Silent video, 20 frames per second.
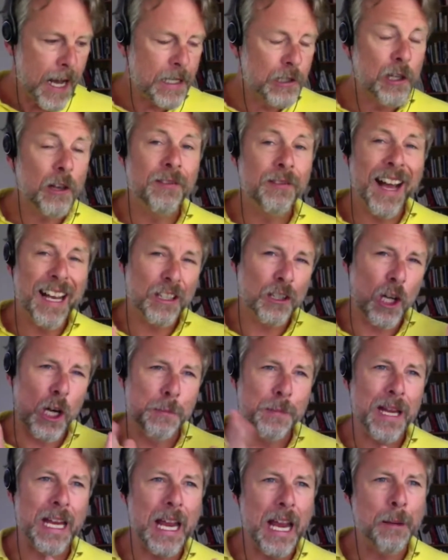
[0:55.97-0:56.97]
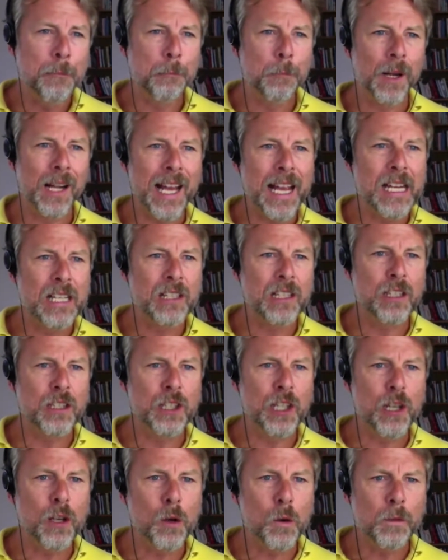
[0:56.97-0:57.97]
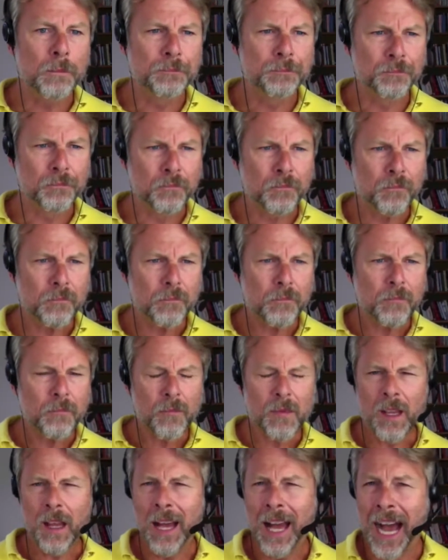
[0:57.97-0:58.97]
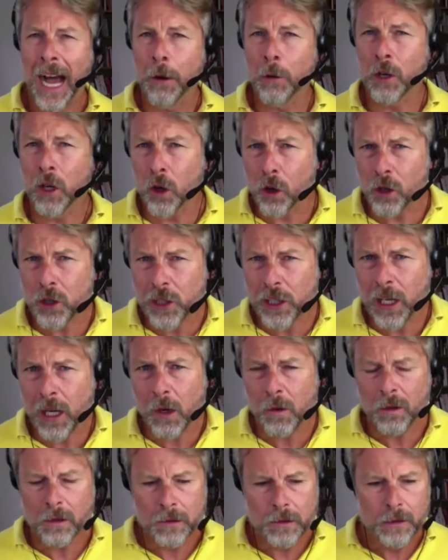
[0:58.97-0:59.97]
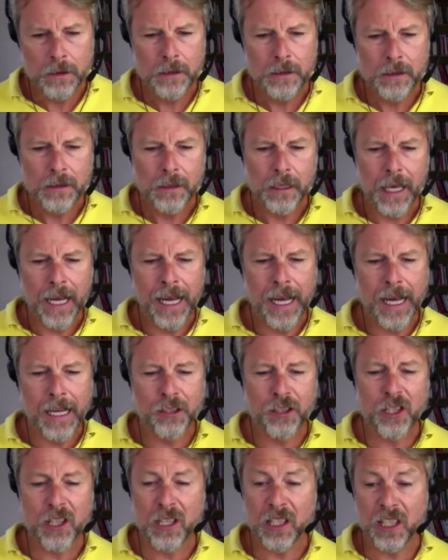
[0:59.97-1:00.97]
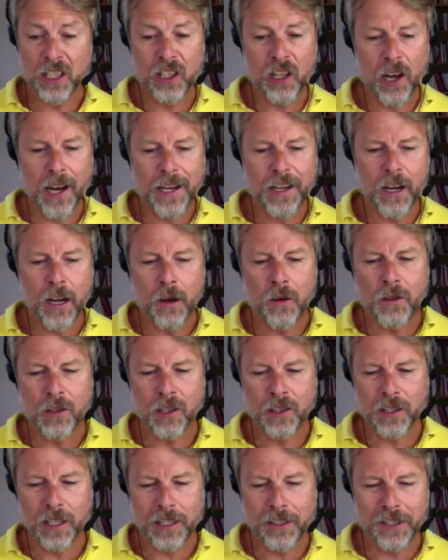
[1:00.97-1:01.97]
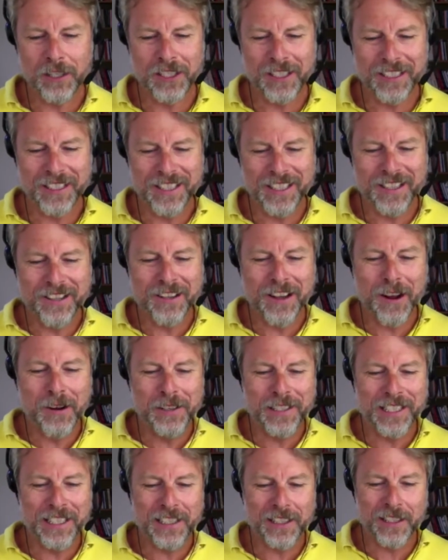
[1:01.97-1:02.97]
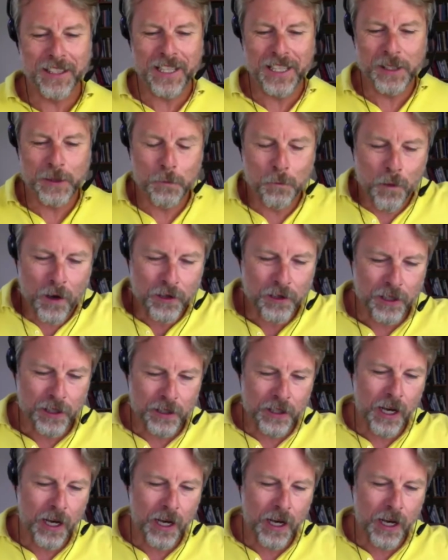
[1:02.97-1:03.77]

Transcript: So that's got to be in place too. I would also, just as a side note, because I just noticed this wasn't